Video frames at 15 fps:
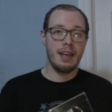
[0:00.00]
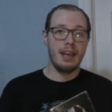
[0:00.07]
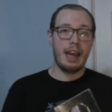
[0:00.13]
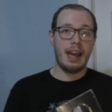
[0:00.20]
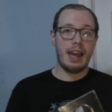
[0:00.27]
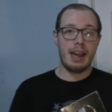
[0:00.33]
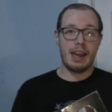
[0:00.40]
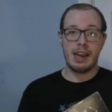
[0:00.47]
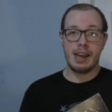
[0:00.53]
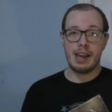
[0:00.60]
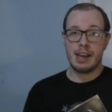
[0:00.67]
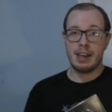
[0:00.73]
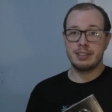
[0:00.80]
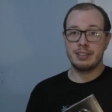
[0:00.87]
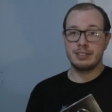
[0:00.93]

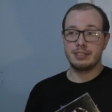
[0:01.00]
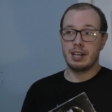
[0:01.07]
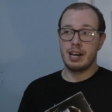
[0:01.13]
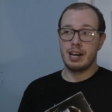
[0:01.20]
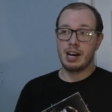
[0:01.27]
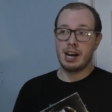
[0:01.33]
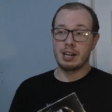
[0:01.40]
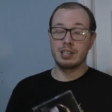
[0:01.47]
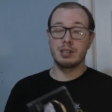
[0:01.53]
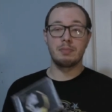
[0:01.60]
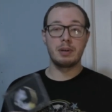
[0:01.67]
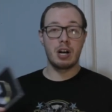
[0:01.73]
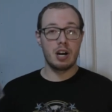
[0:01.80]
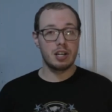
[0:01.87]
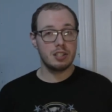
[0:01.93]
And uh, I'm going to be
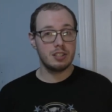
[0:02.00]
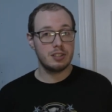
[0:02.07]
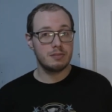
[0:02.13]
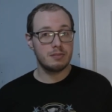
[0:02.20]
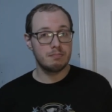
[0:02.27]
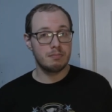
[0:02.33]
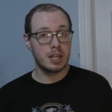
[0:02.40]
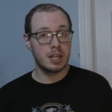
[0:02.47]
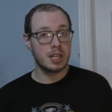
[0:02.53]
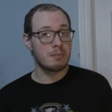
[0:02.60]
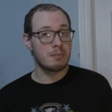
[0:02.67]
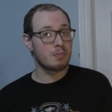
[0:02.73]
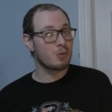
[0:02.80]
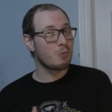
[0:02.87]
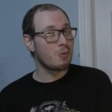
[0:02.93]
honest, my
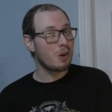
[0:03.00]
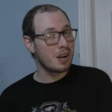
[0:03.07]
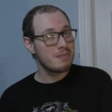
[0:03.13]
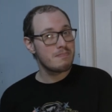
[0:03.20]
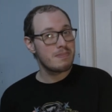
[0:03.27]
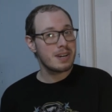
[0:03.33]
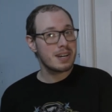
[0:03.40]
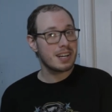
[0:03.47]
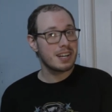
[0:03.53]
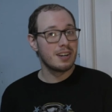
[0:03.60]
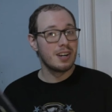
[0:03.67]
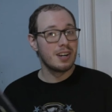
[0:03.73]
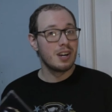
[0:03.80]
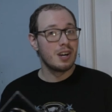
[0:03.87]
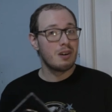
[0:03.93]
number one pick
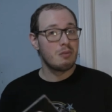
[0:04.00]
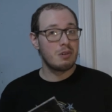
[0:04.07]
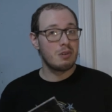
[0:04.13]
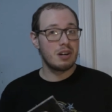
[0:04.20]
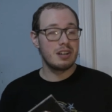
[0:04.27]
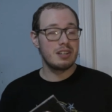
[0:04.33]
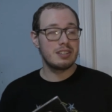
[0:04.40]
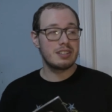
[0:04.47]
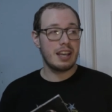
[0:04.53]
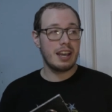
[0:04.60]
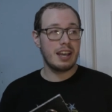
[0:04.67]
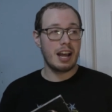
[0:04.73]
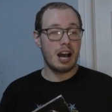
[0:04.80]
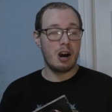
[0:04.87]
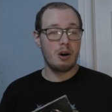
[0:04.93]
was an
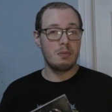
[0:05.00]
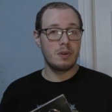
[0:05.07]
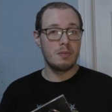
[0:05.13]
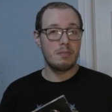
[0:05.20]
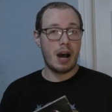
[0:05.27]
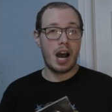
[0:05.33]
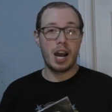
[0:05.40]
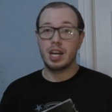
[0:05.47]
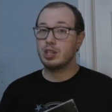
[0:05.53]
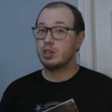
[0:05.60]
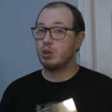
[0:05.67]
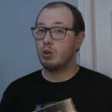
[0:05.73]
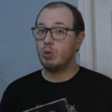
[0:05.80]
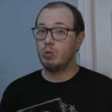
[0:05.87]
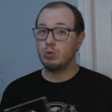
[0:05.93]
album I
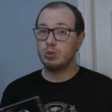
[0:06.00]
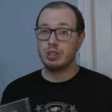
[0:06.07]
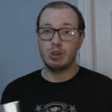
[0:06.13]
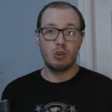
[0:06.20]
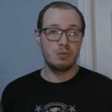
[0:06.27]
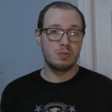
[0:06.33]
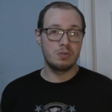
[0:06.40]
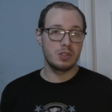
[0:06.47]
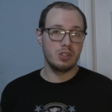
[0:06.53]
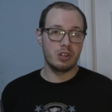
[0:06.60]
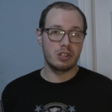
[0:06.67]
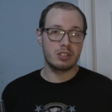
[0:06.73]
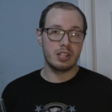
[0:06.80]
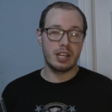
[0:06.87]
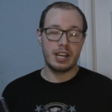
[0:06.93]
totally
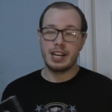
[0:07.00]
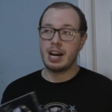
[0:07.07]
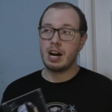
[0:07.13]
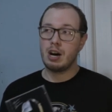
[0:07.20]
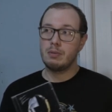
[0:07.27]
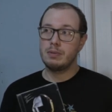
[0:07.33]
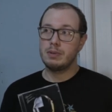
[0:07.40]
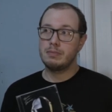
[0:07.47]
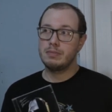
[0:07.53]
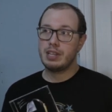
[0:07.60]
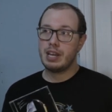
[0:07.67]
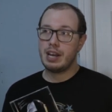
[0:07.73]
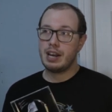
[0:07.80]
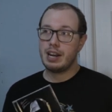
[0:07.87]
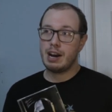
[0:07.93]
overlooked. An album
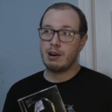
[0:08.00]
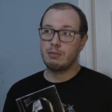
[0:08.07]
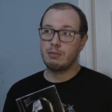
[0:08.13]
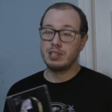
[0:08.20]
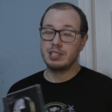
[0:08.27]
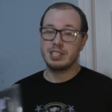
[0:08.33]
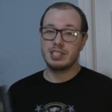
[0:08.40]
that I wasn't